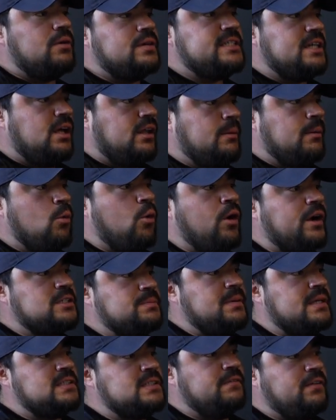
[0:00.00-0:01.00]
are selling more
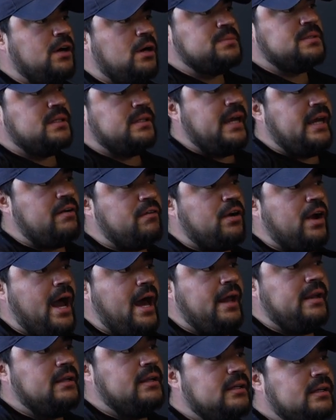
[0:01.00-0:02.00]
expensive homes than they ever
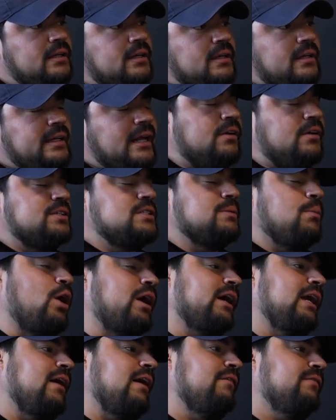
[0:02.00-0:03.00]
had. Now, does the
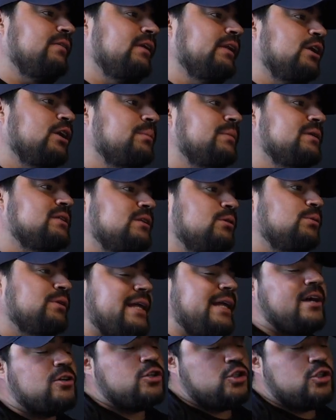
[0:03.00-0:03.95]
market have a little bit to do with that?